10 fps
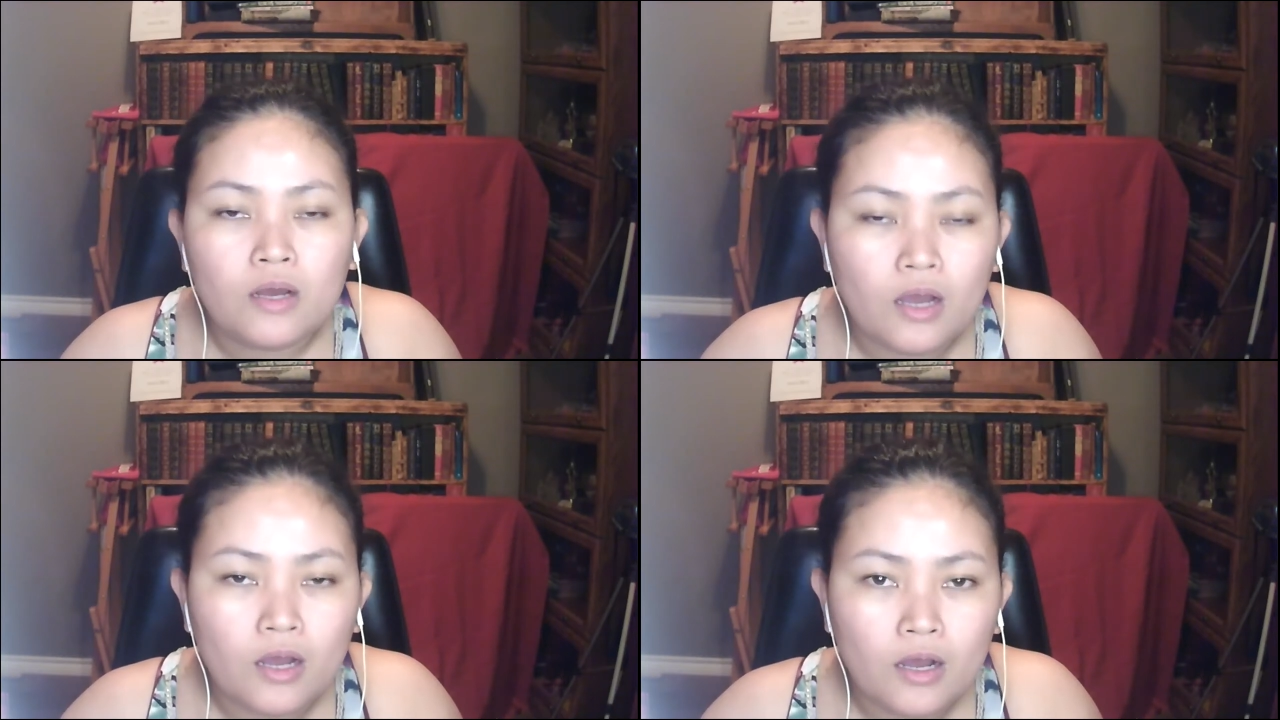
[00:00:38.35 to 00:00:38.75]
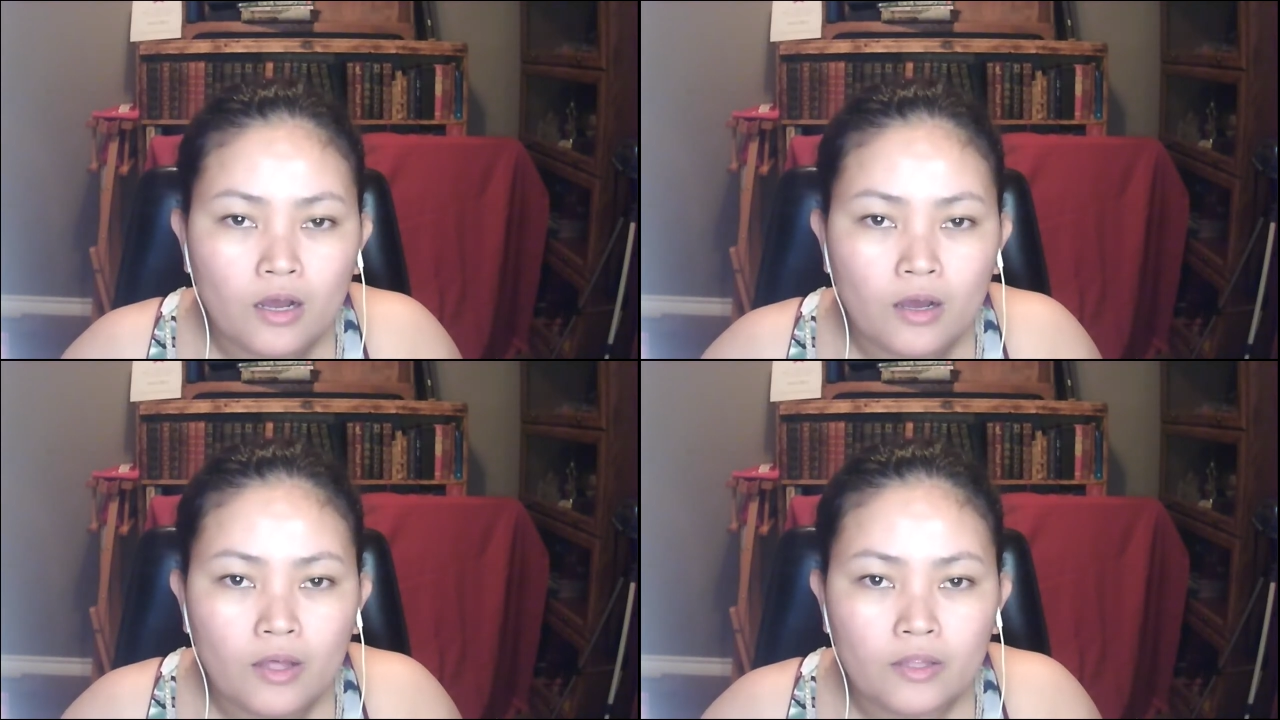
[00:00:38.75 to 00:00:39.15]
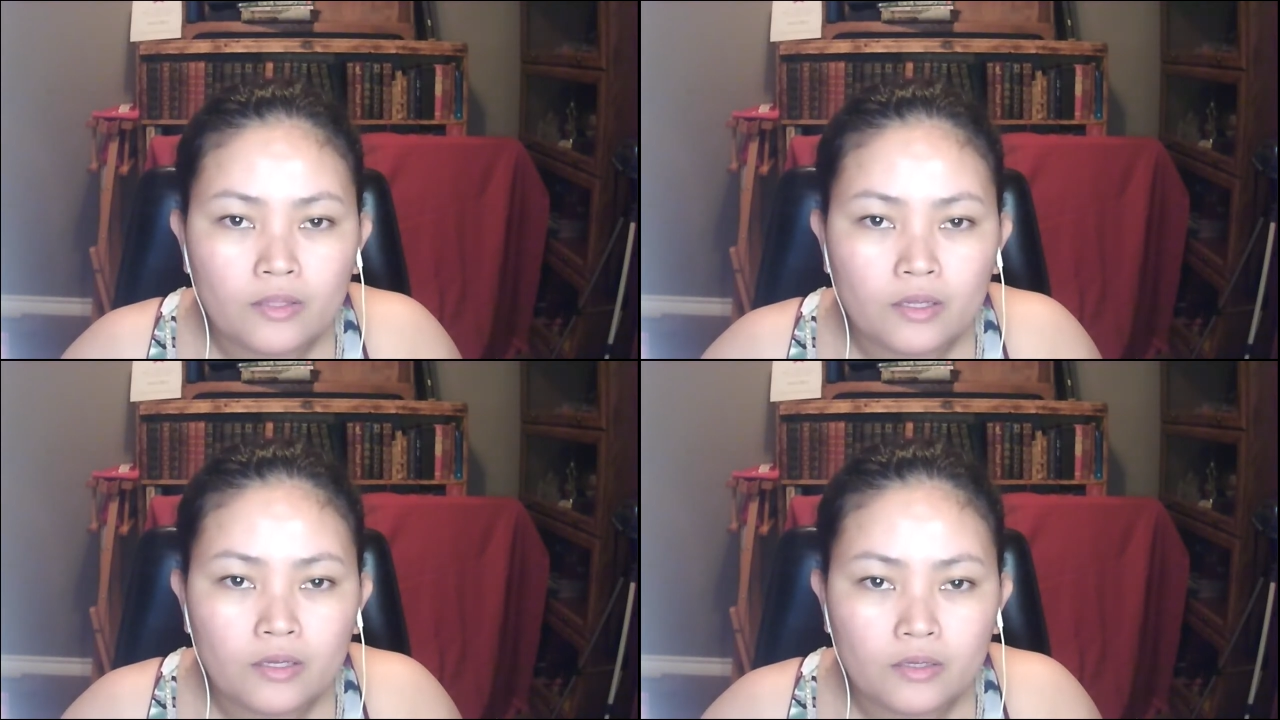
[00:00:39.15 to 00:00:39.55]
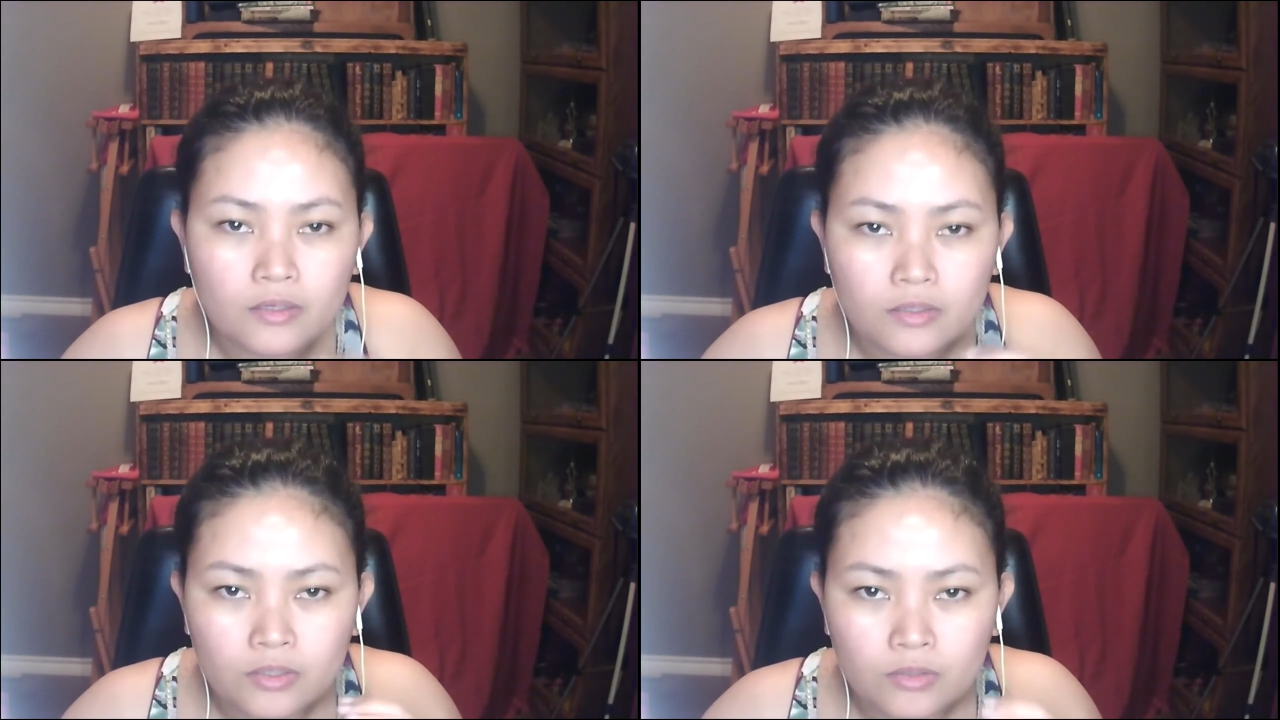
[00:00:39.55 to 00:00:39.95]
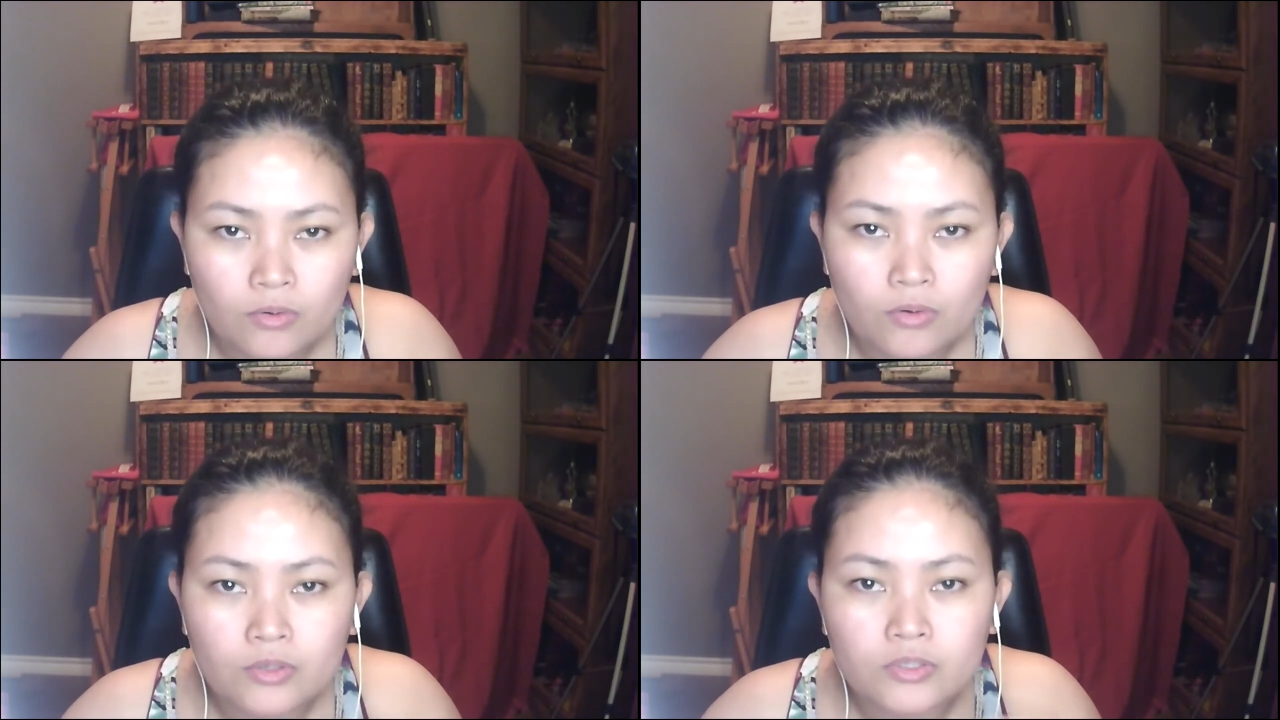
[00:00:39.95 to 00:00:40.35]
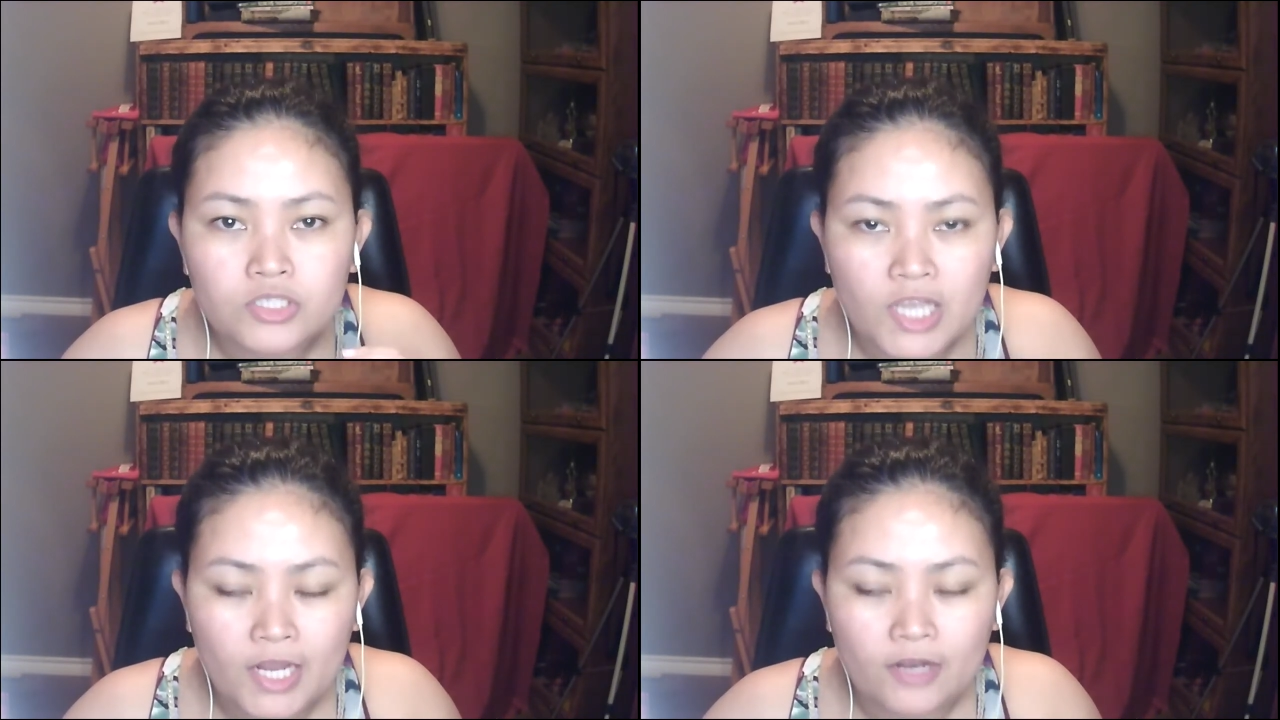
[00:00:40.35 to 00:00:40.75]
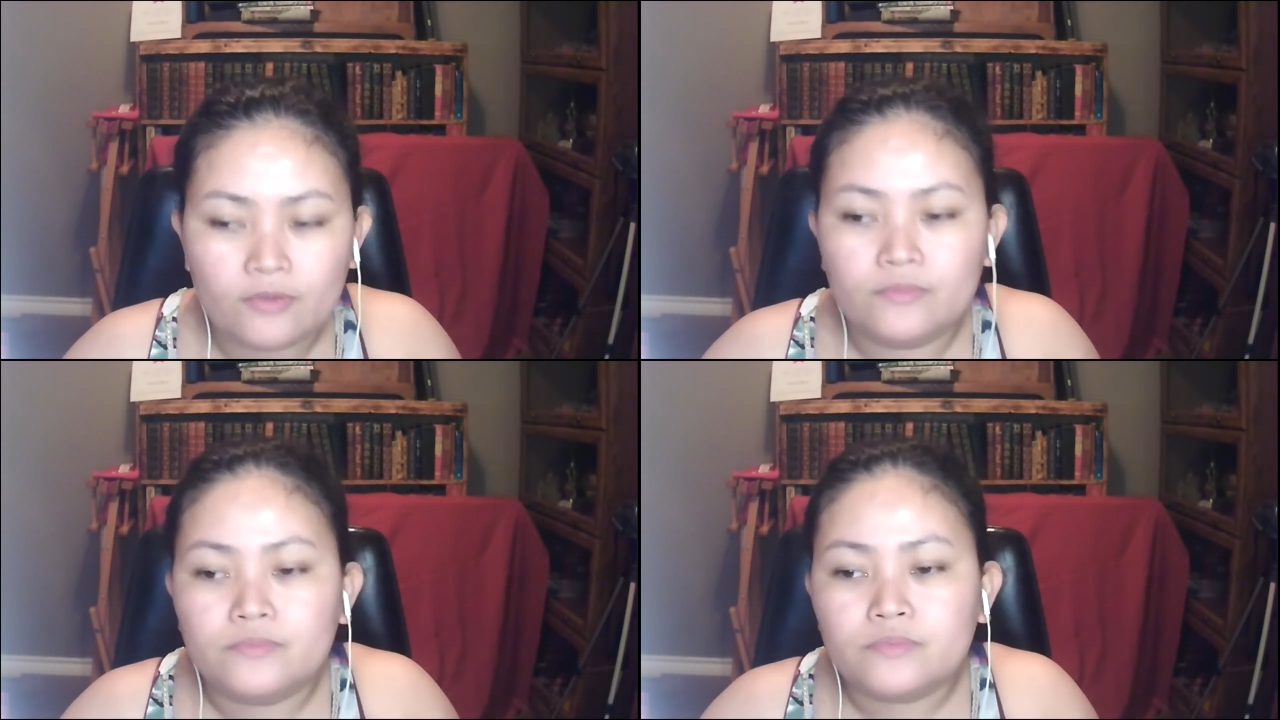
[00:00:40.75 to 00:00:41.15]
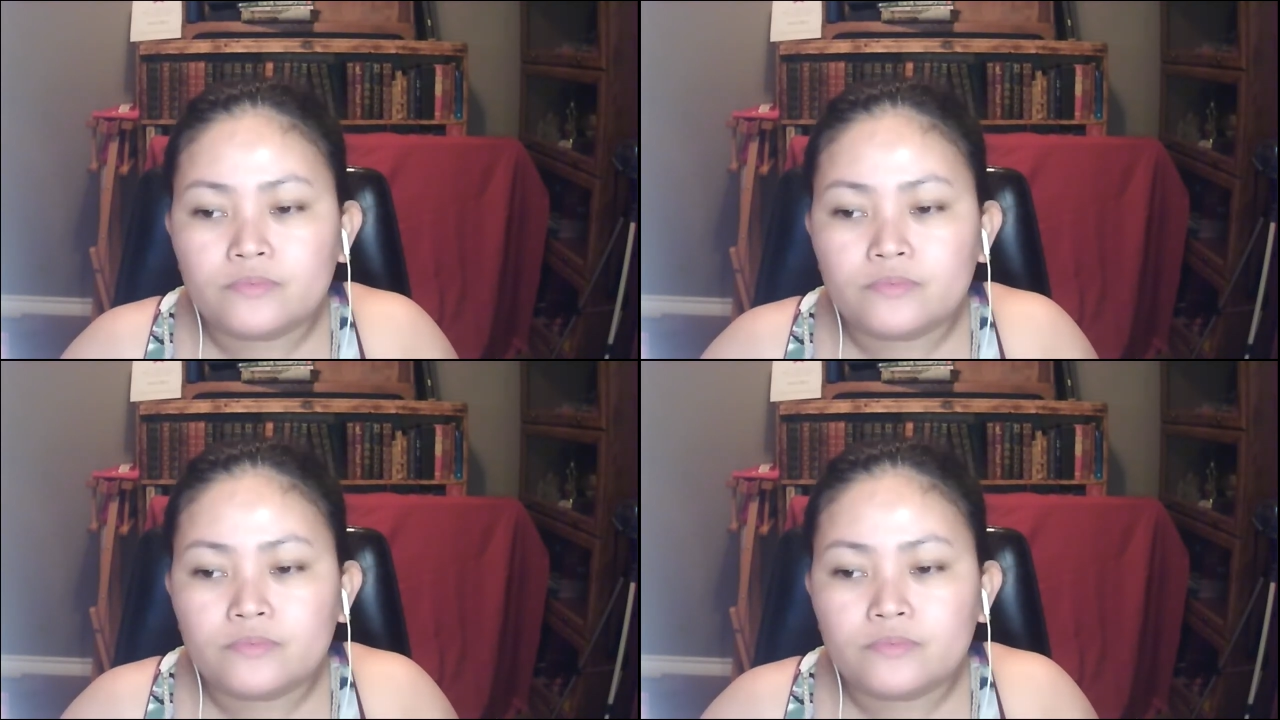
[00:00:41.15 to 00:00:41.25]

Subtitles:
on your channel.